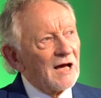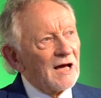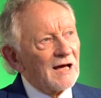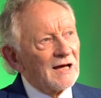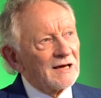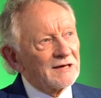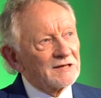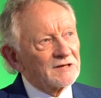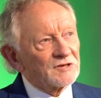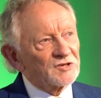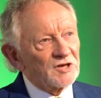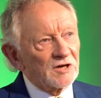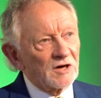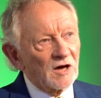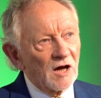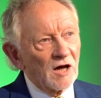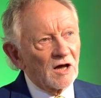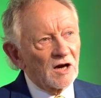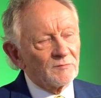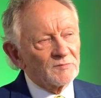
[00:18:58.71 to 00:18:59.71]
And St.
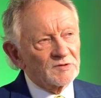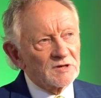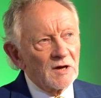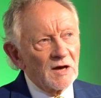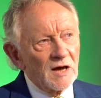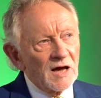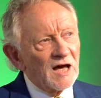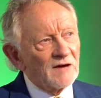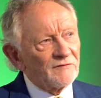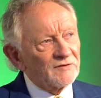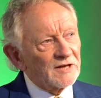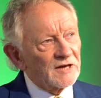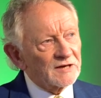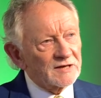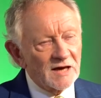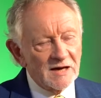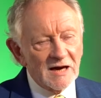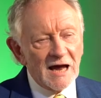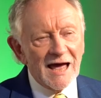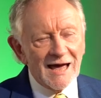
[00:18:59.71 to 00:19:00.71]
Columbs, having
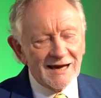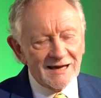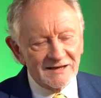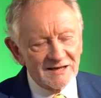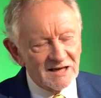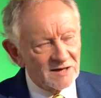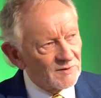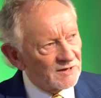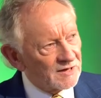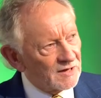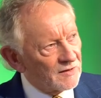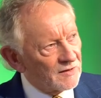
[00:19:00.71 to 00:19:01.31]
that kind of academic